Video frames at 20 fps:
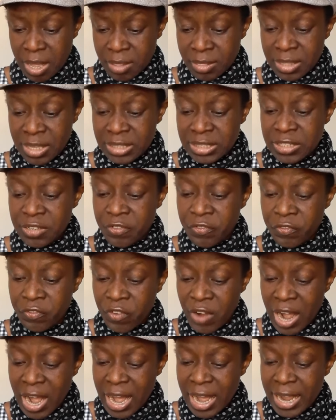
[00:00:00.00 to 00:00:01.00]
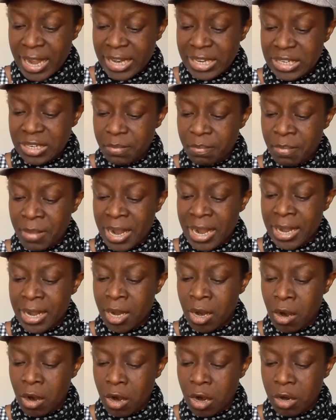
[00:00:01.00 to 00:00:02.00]
They divide my
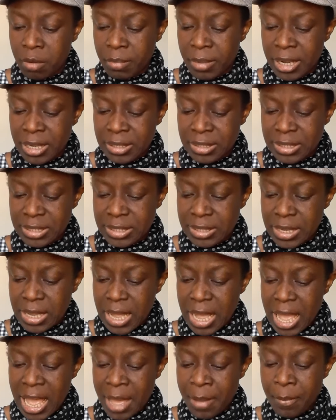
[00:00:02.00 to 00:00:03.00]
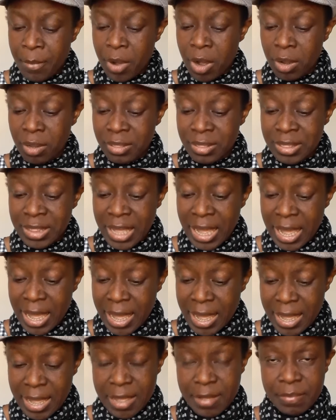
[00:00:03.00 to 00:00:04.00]
garments among
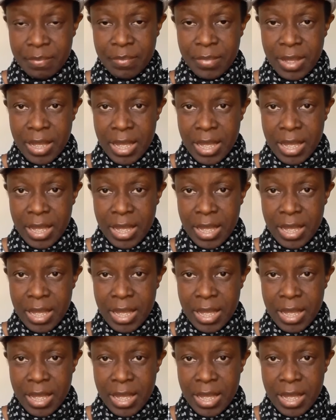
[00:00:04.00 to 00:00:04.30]
them